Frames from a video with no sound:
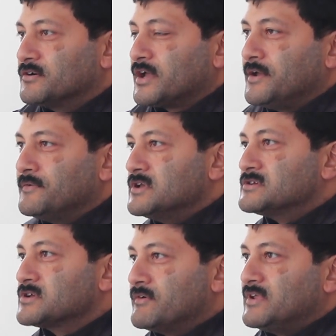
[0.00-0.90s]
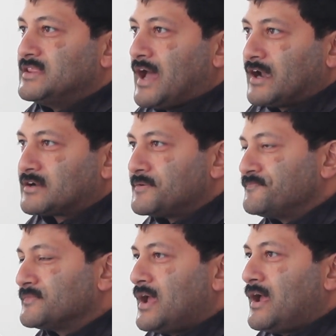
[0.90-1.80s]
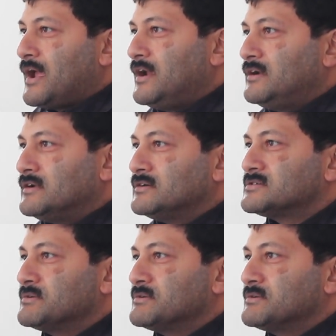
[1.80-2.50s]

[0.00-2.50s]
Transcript: Okay, so even that. And